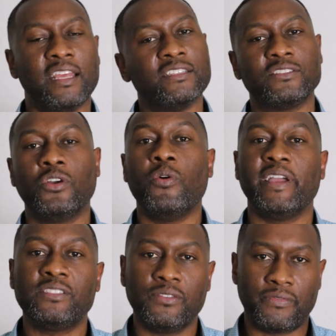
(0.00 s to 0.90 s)
it's
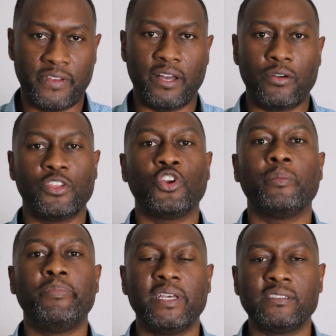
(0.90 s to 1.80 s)
going to fail. Your
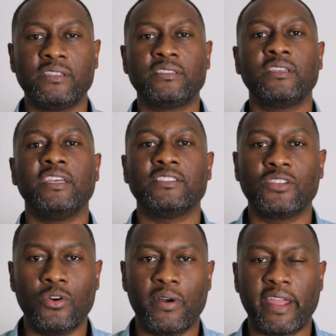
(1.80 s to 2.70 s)
business is
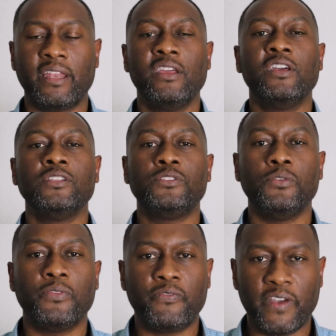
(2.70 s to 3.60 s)
going
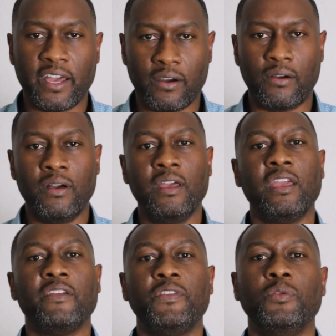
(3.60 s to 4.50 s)
to fail
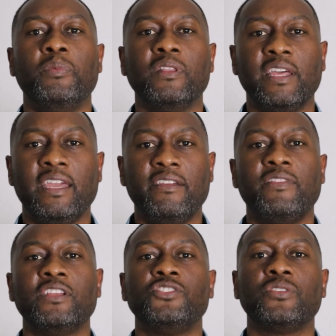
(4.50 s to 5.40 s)
if you believe
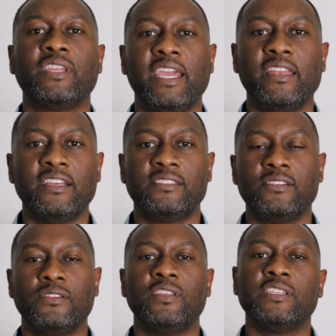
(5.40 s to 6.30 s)
that you're getting
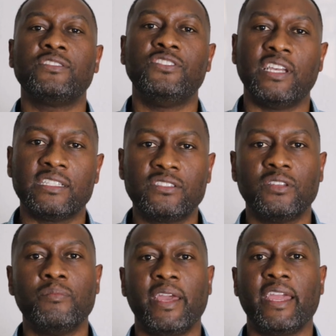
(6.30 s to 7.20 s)
into this just to
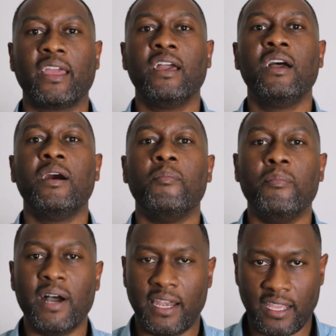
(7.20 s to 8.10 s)
make
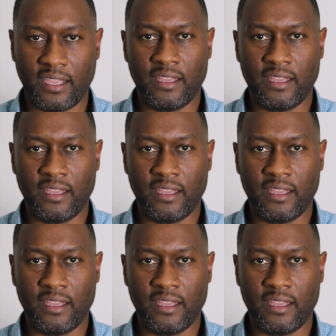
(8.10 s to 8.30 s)
money.